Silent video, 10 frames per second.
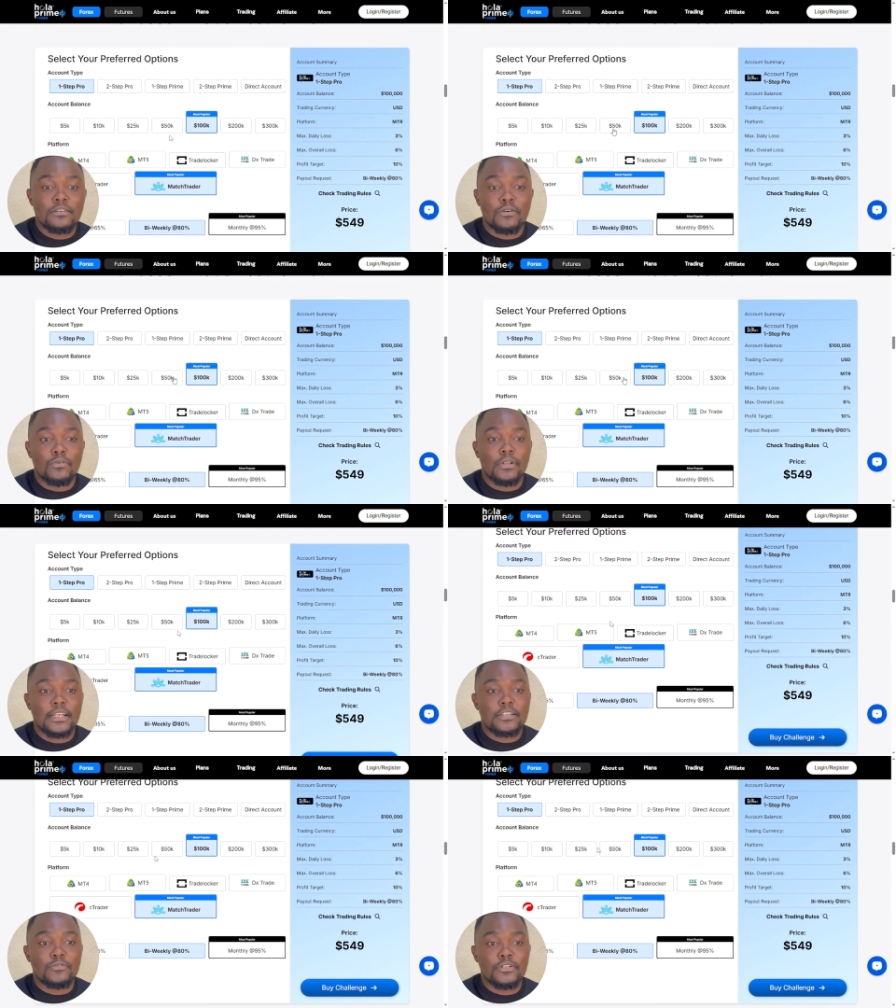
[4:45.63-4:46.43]
So
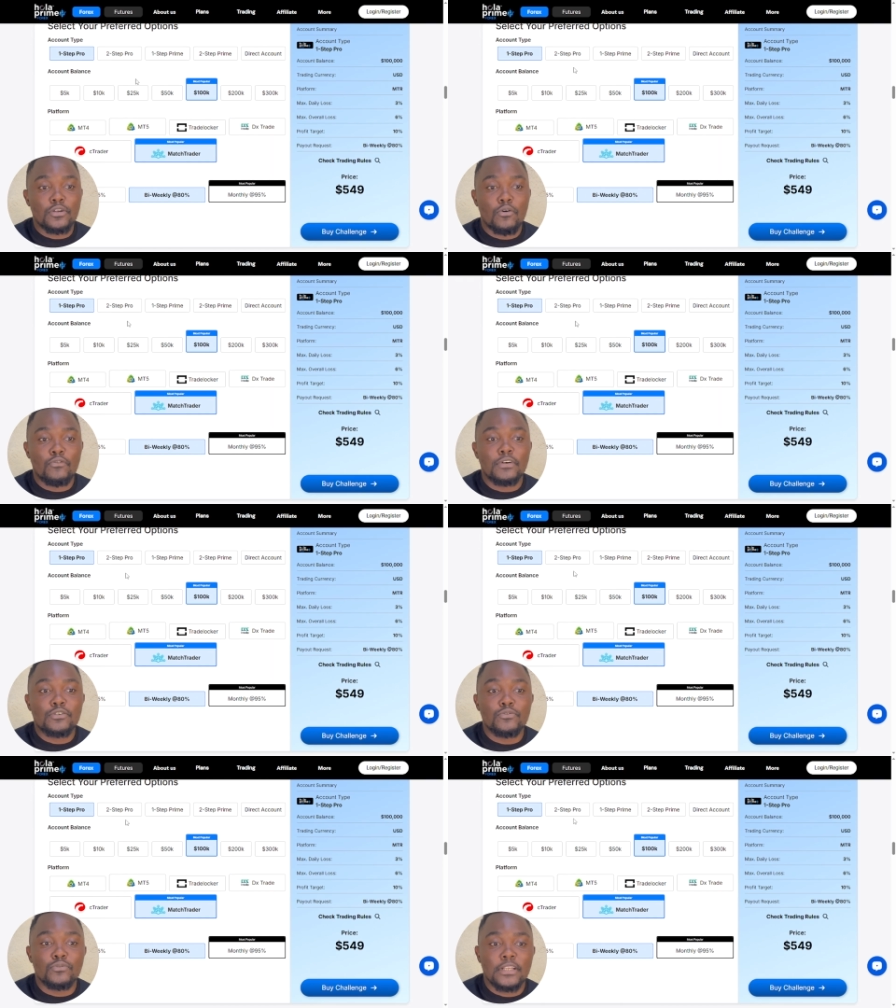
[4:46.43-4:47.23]
let's switch
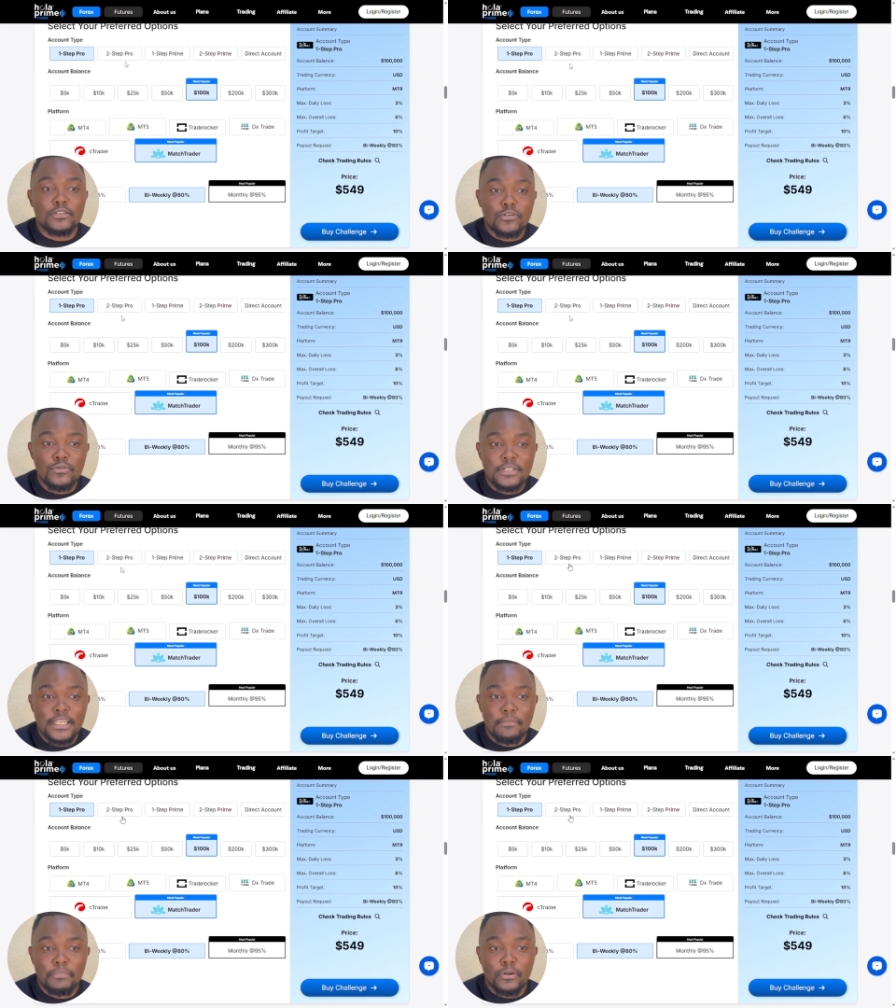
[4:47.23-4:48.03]
over to the
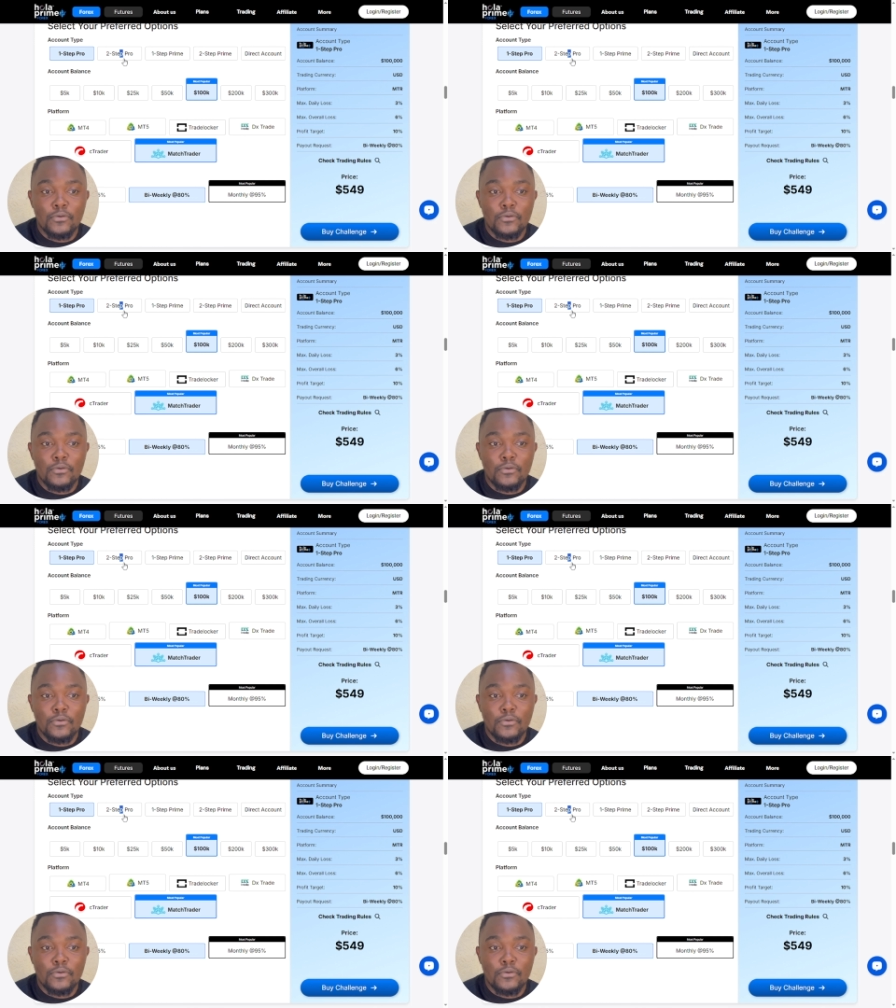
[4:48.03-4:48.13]
2-step